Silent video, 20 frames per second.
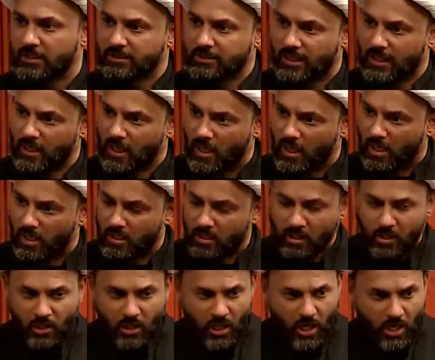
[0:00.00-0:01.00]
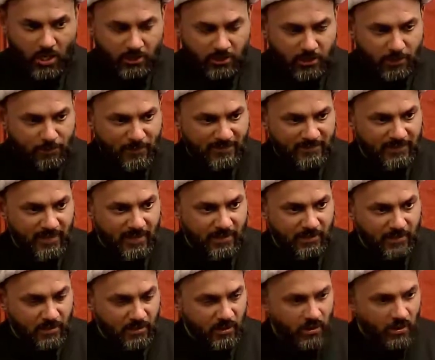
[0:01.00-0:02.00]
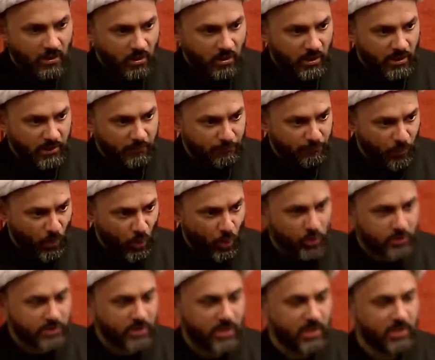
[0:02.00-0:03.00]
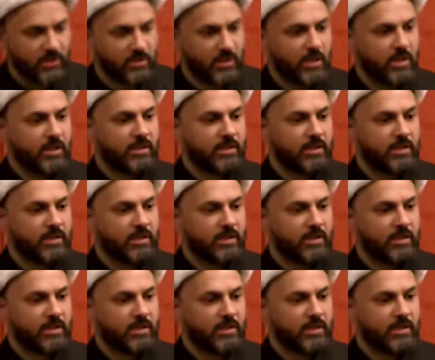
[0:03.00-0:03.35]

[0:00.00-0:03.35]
They are 100% important.